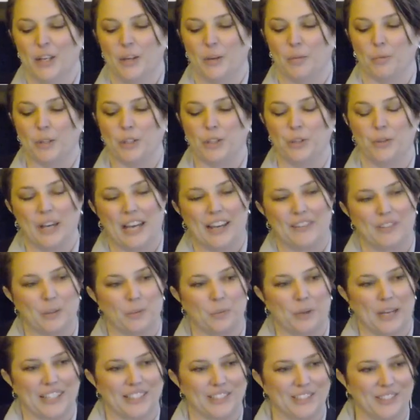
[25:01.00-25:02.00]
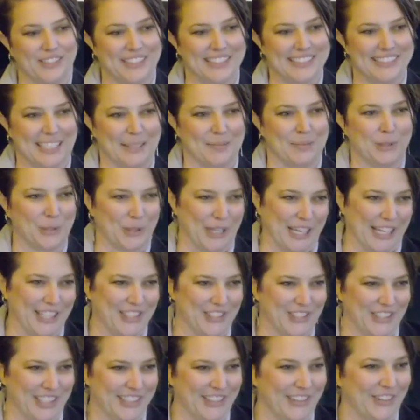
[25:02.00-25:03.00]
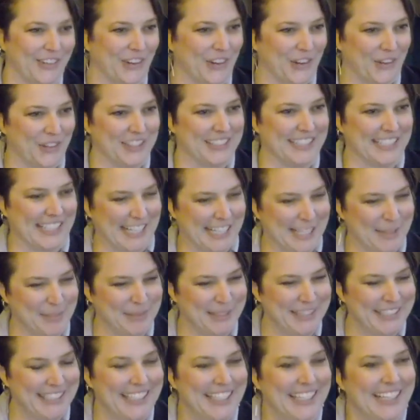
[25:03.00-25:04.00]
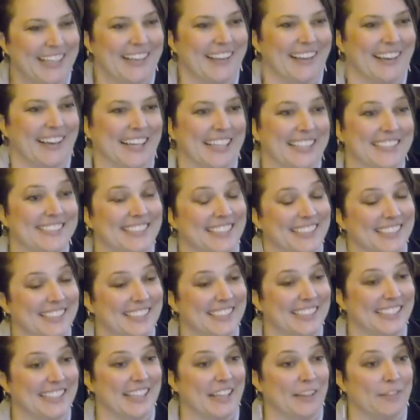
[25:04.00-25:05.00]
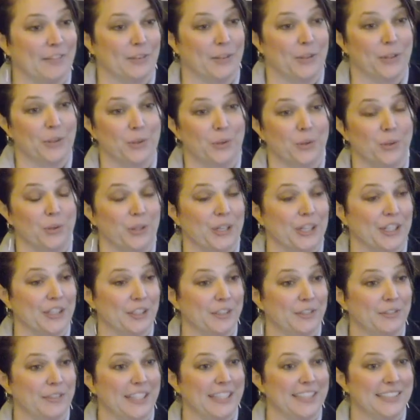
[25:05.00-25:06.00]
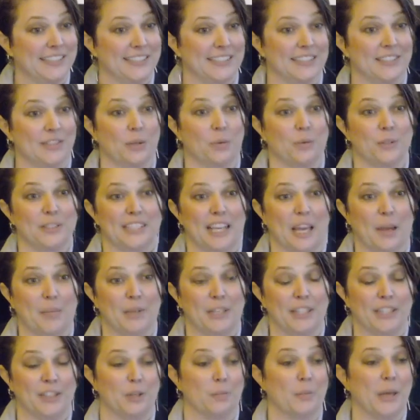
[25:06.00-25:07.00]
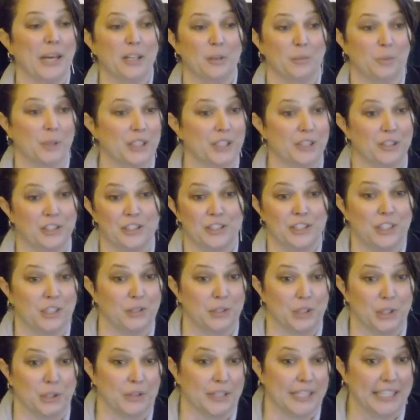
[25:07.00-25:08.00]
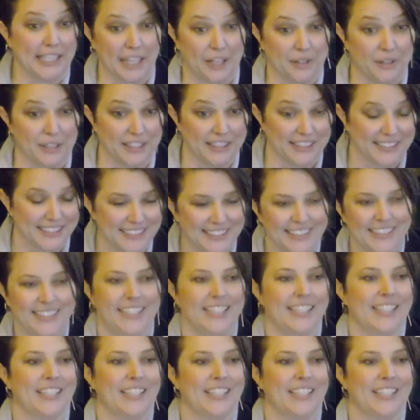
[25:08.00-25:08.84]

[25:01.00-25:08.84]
When you have the riser in the same location all the time, suddenly that vertical interface is always happening no matter what your interior layout is.